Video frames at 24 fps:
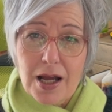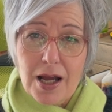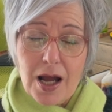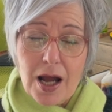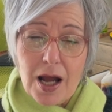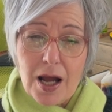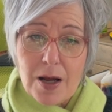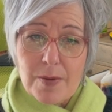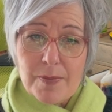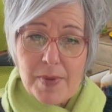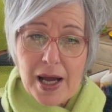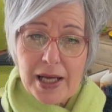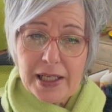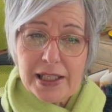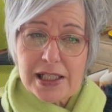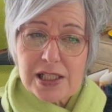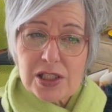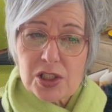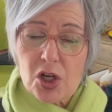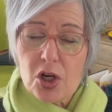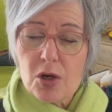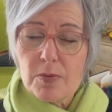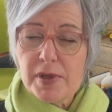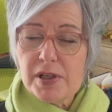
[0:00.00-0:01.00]
Um, and
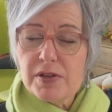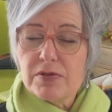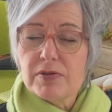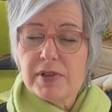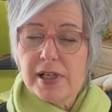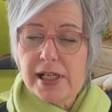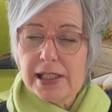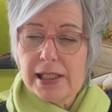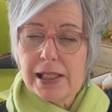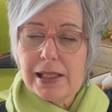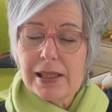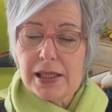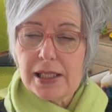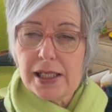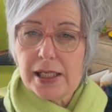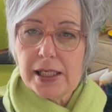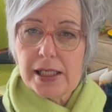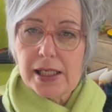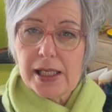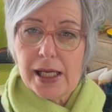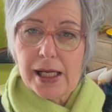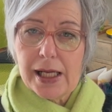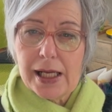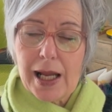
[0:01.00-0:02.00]
it's got me really
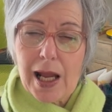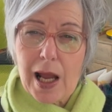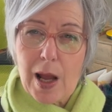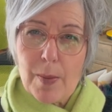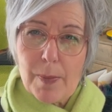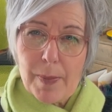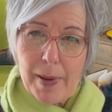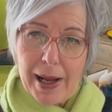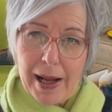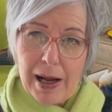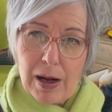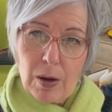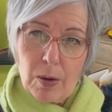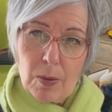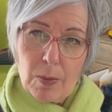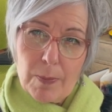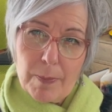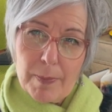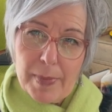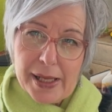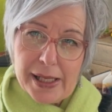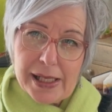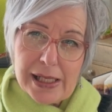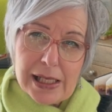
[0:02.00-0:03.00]
thinking about
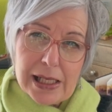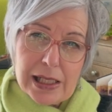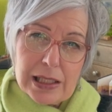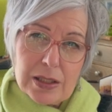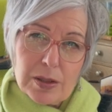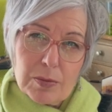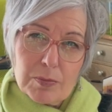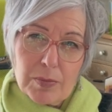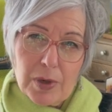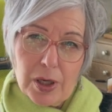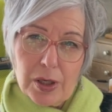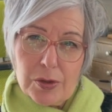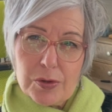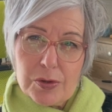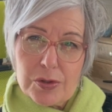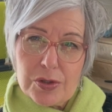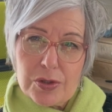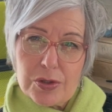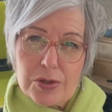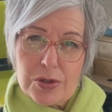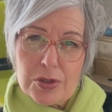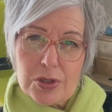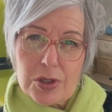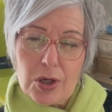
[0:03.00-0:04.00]
making the
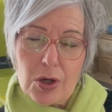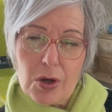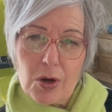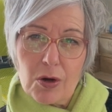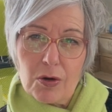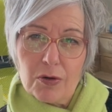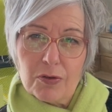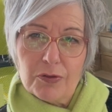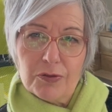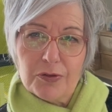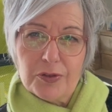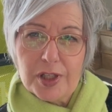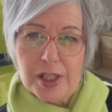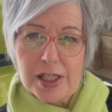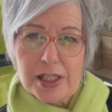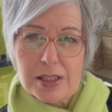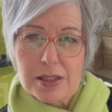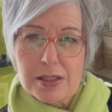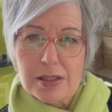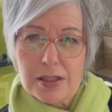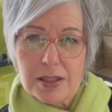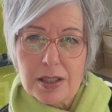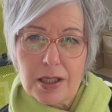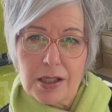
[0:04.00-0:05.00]
most of
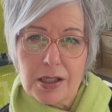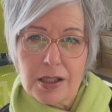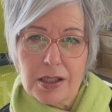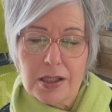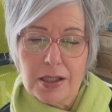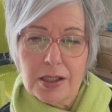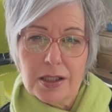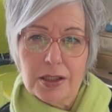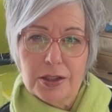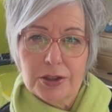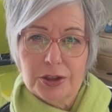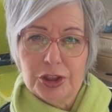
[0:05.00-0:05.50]
this uh,